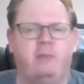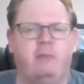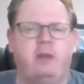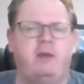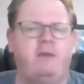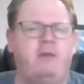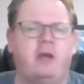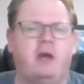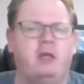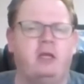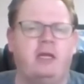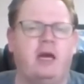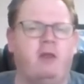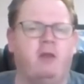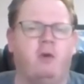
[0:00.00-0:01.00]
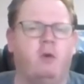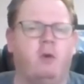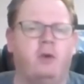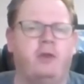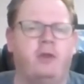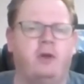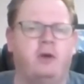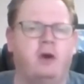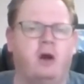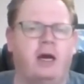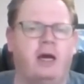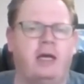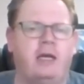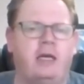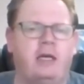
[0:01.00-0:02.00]
I believe the only other author
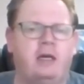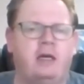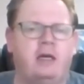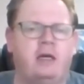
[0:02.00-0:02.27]
I